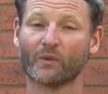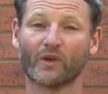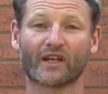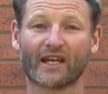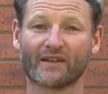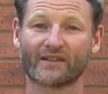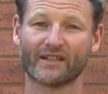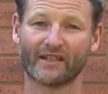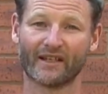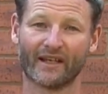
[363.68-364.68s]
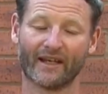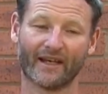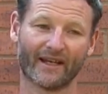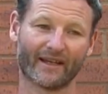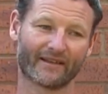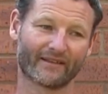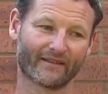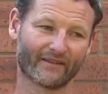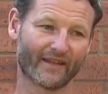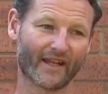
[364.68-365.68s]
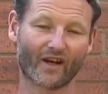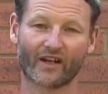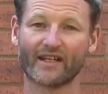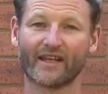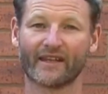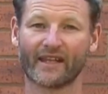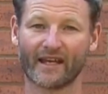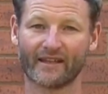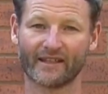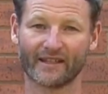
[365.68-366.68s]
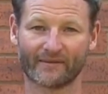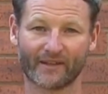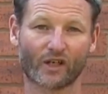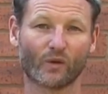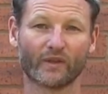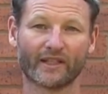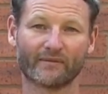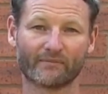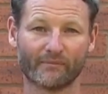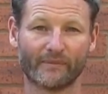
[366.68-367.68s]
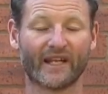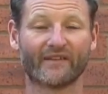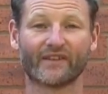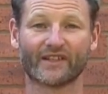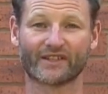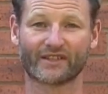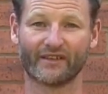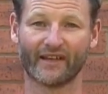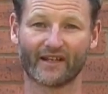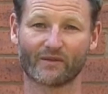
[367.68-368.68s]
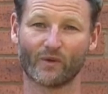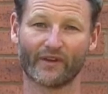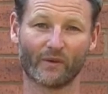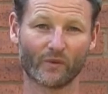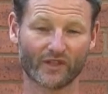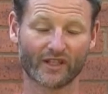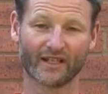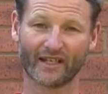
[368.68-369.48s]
the workout, they're not going to get the cooling benefits that what they would